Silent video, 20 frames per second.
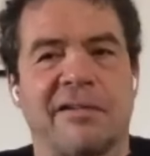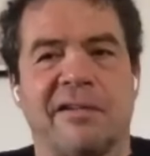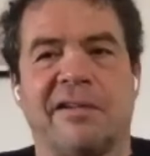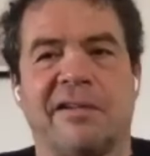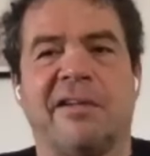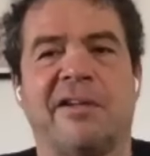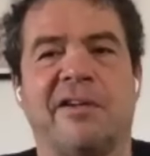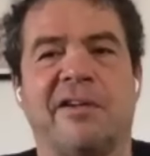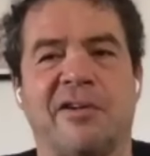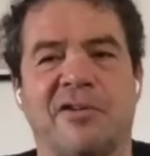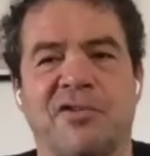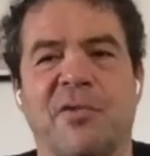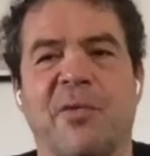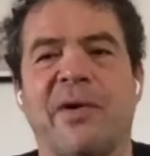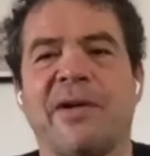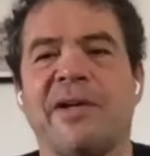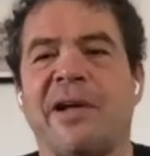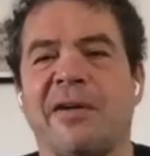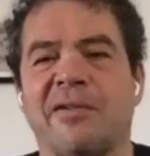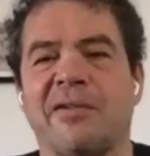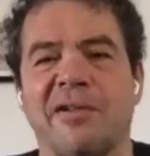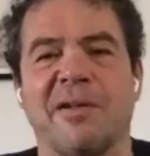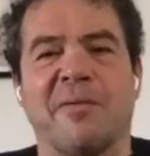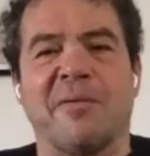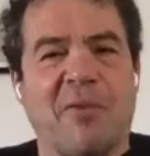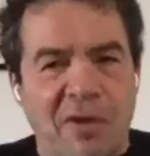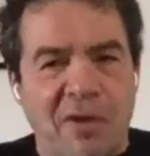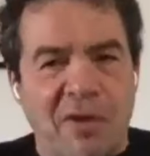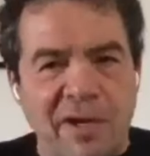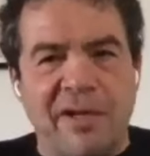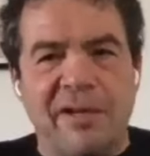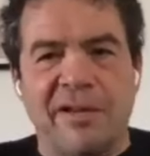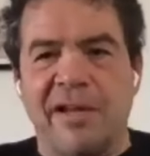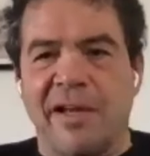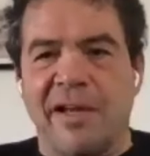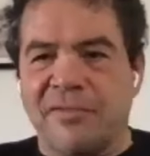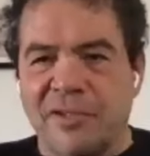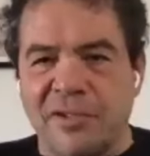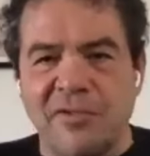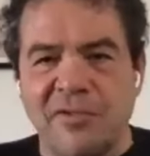And you know, you went out in the morning and the
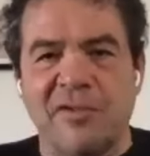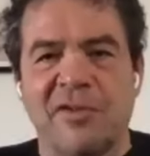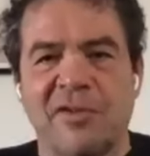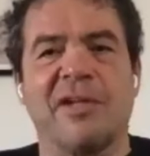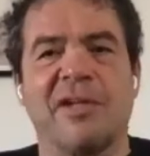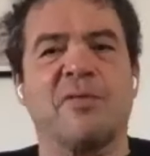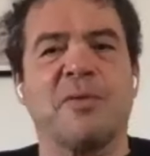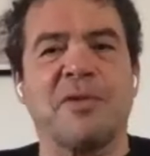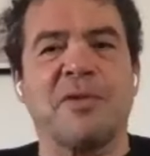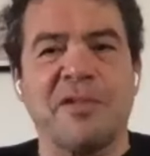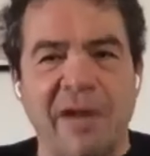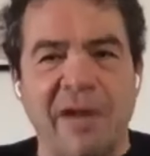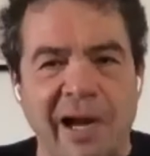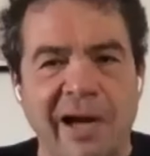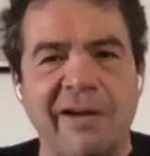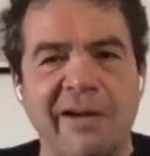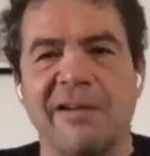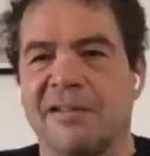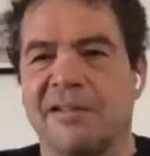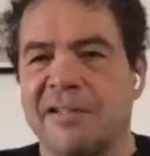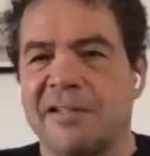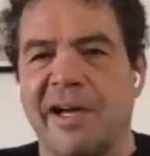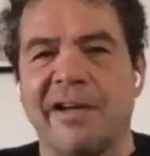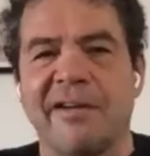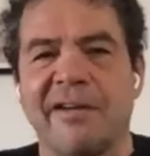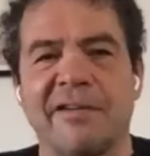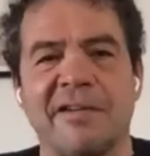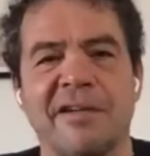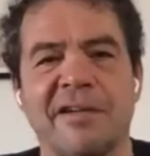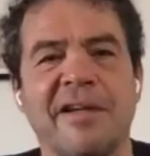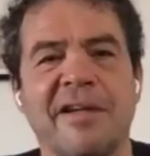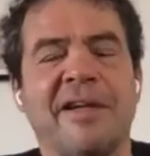afternoon, you had to be tired and tired.